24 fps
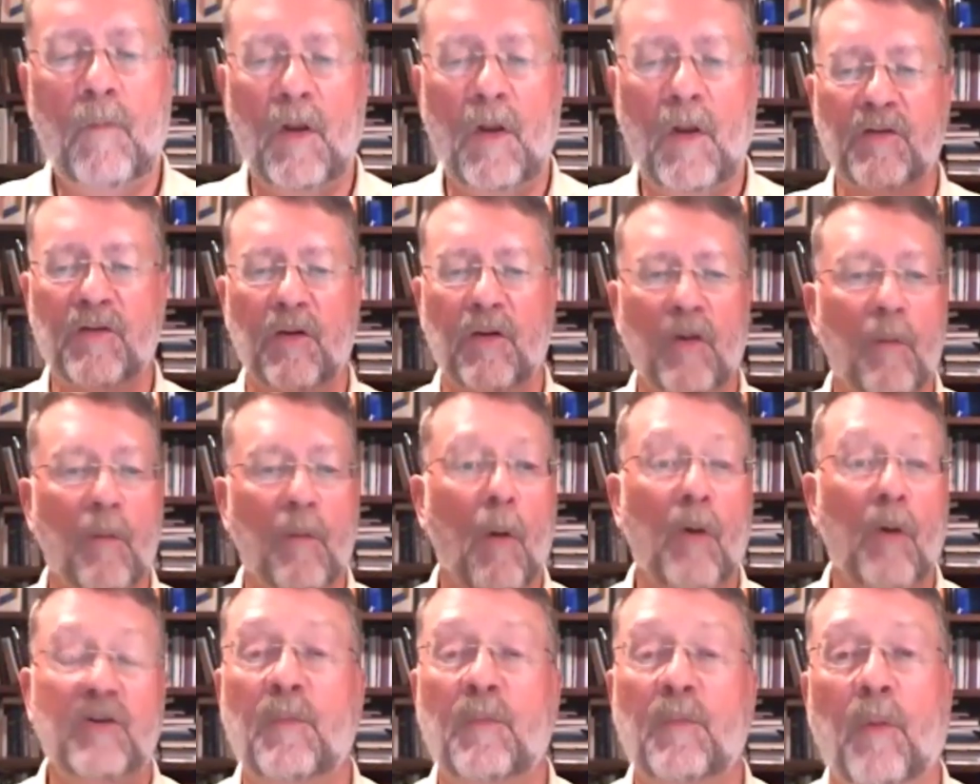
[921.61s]
So the
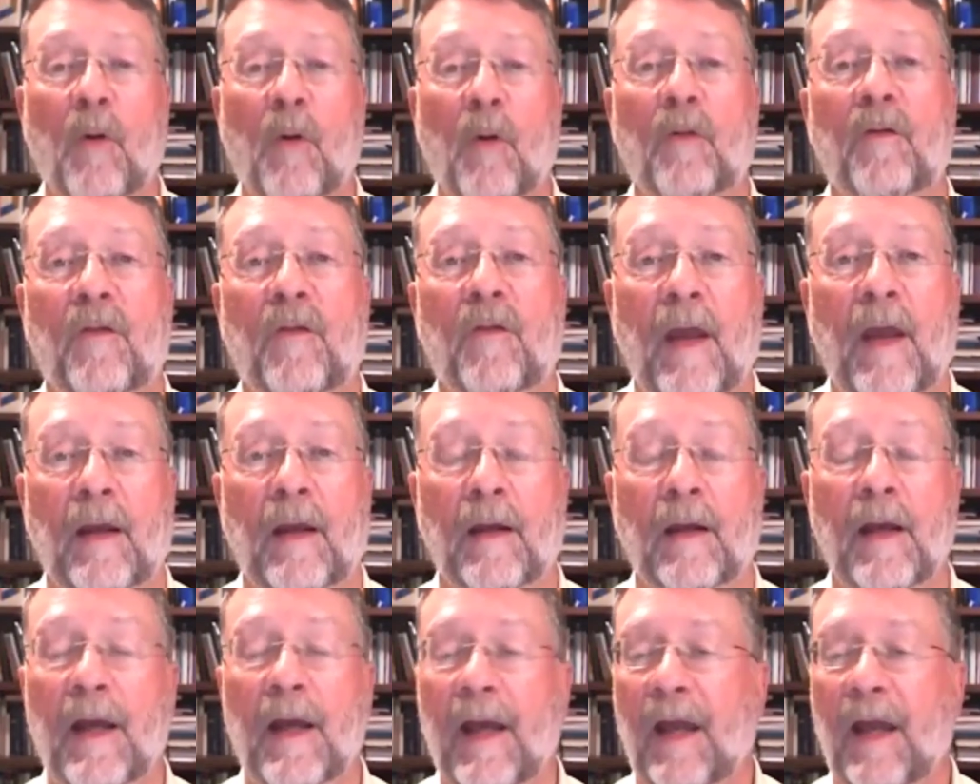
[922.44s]
most important thing,
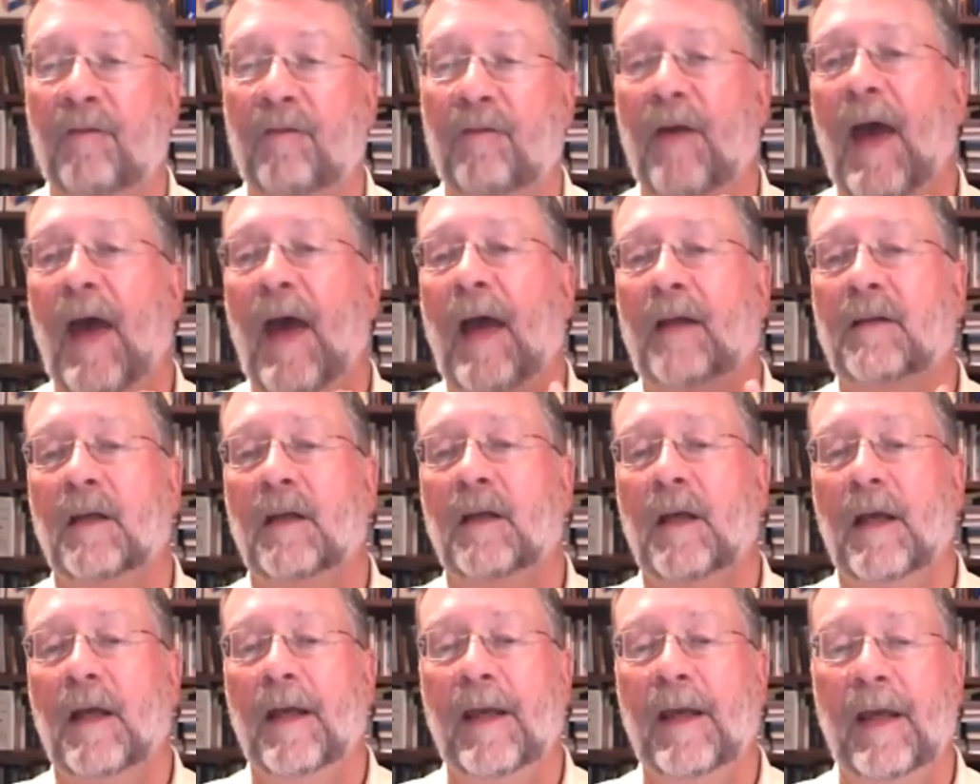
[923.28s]
in fact,
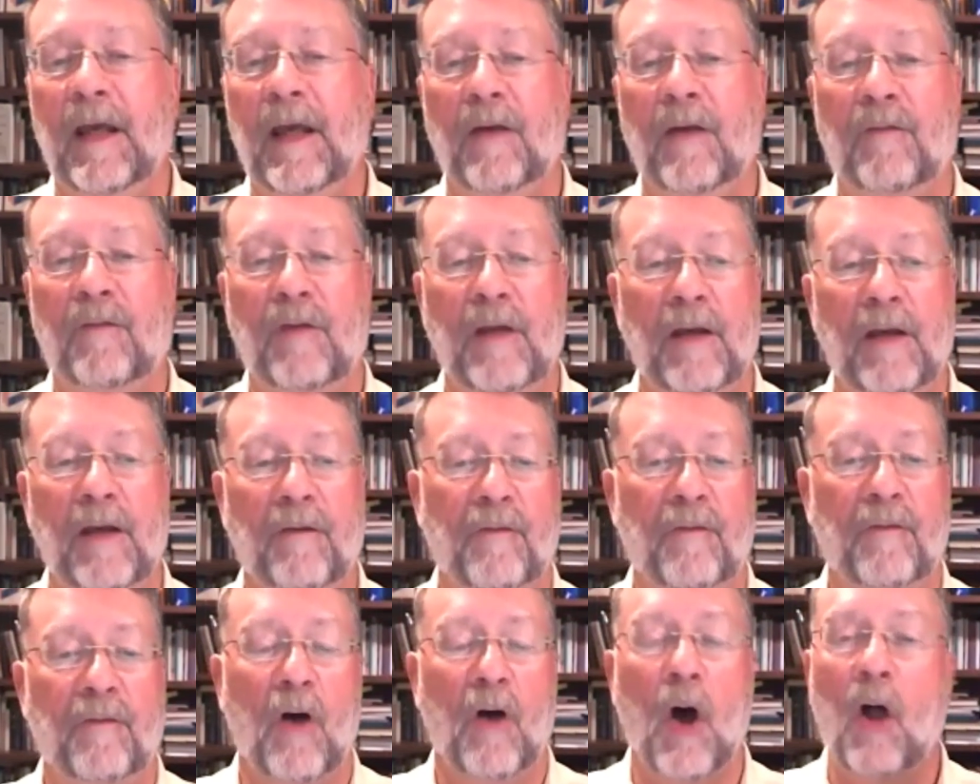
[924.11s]
if
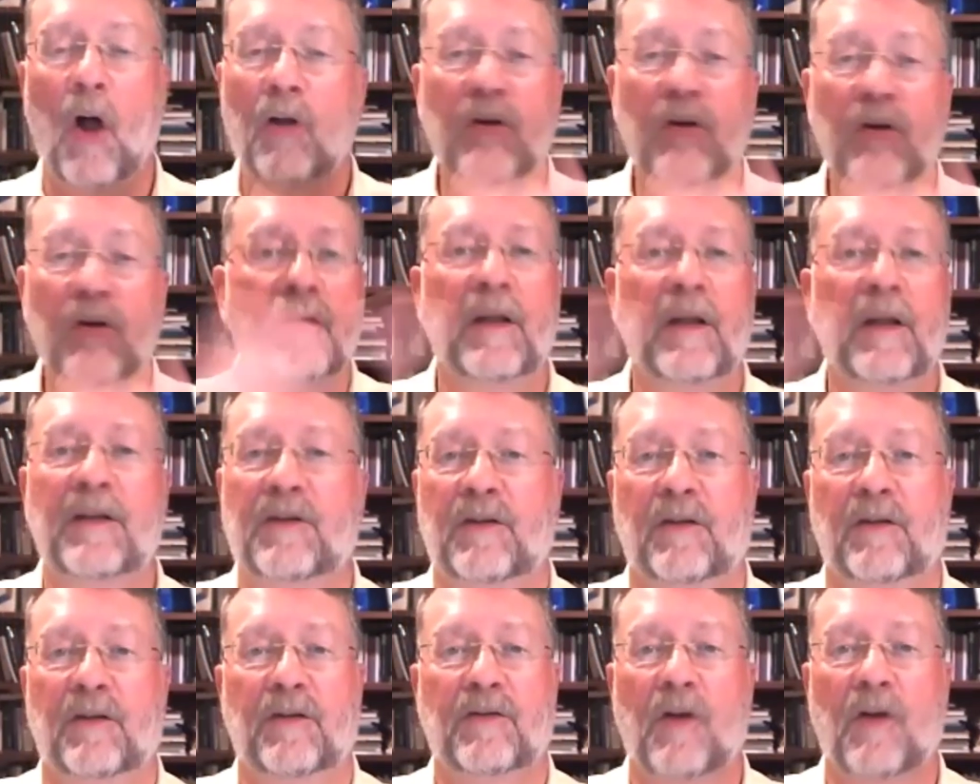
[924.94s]
all your
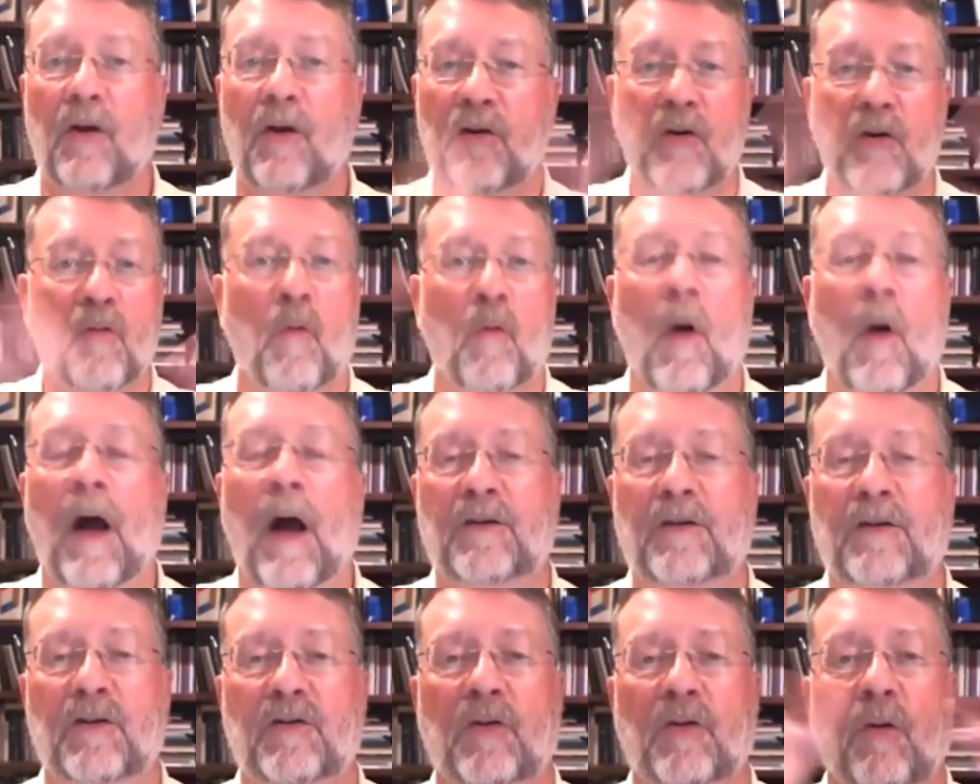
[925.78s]
listeners, all your
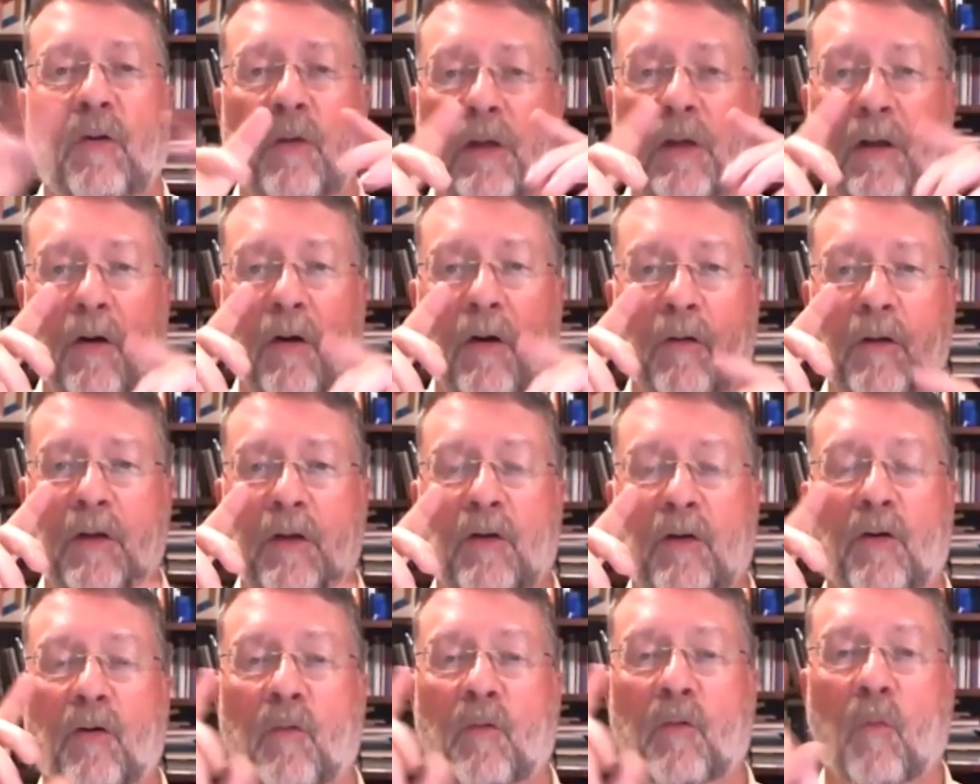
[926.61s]
watchers only
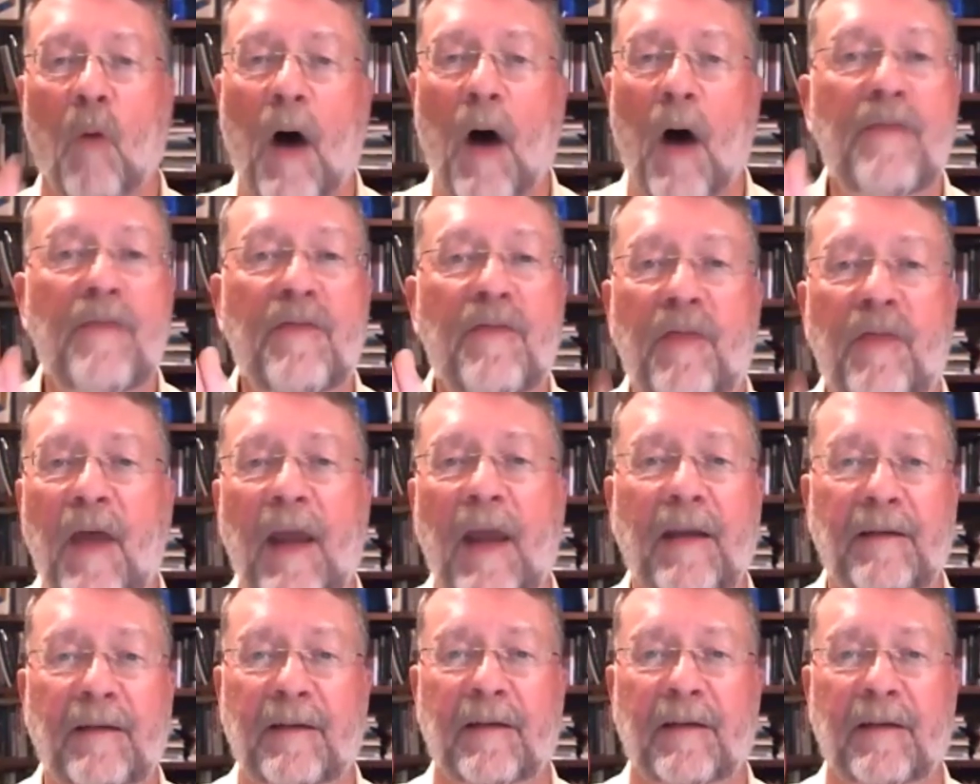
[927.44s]
heard one
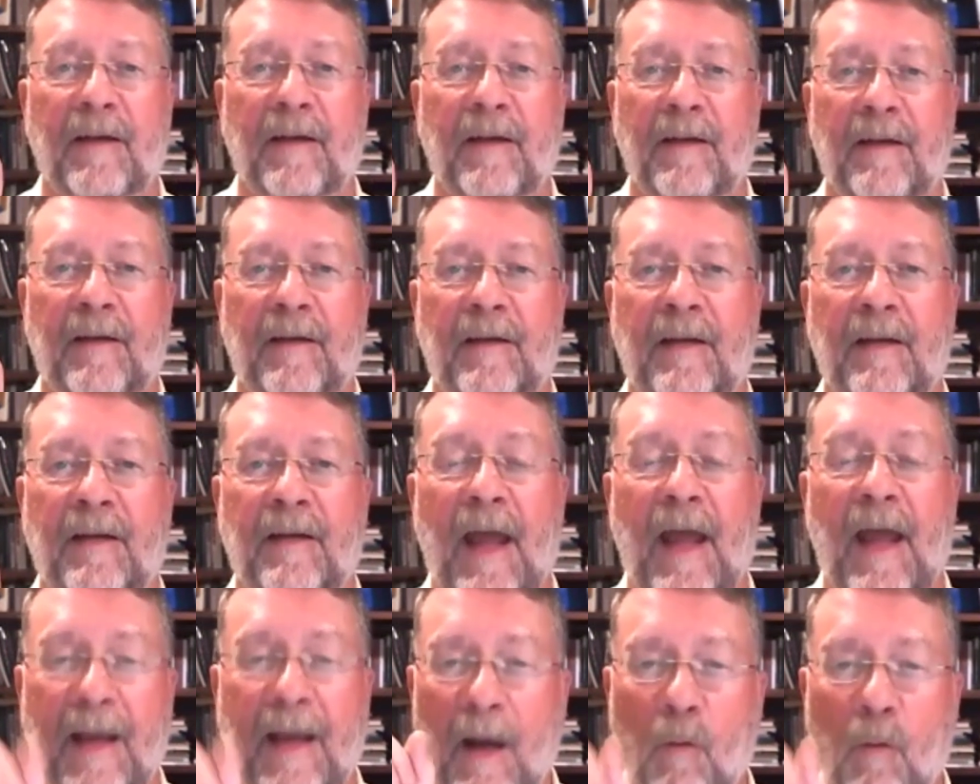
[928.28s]
thing
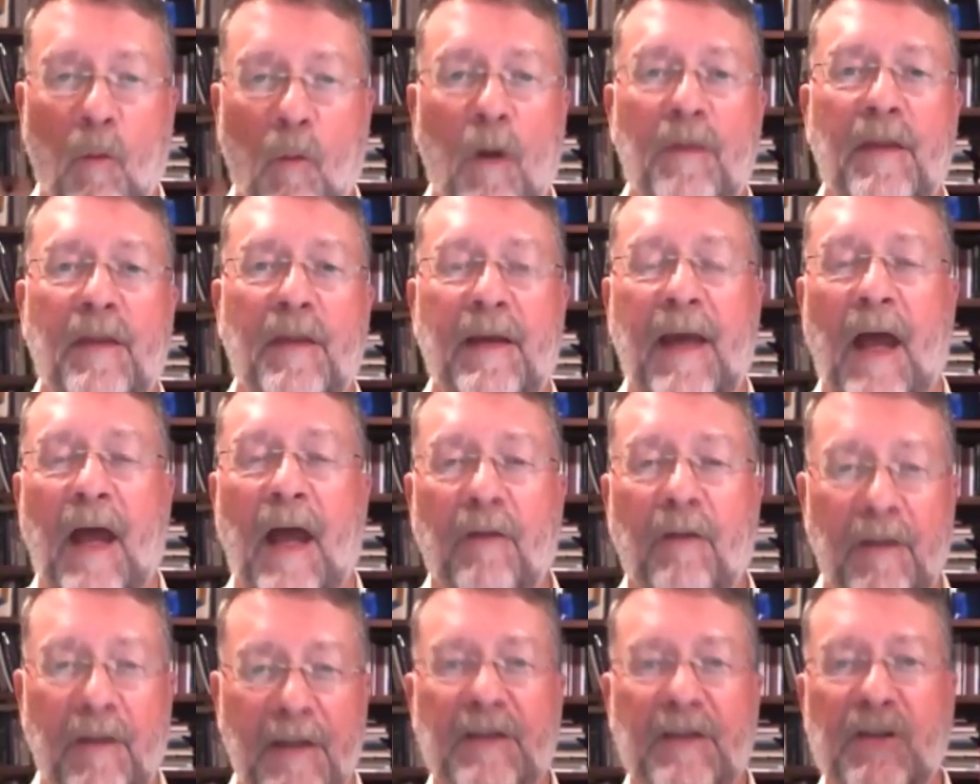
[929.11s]
today, got one thing out
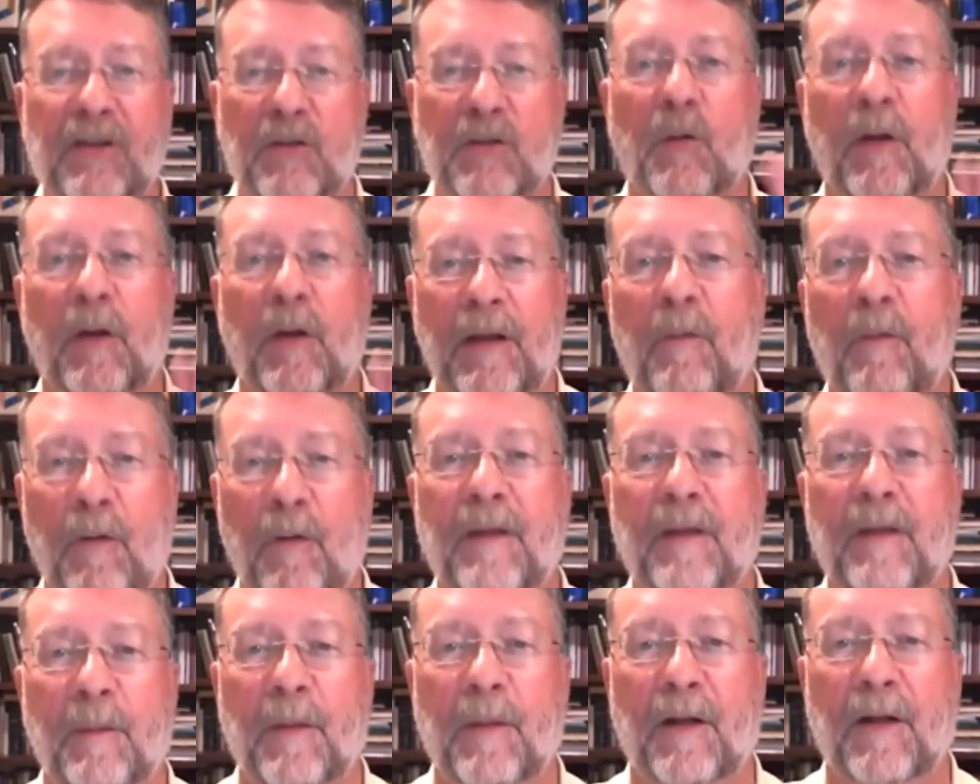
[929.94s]
of it, this is what I
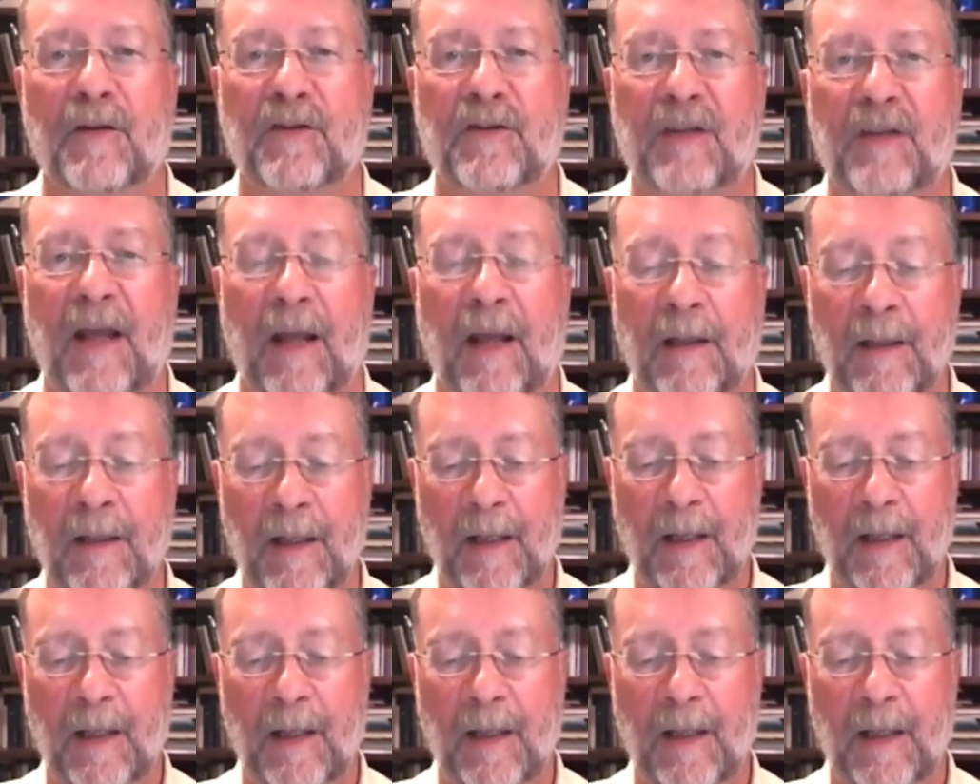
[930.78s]
want them to understand,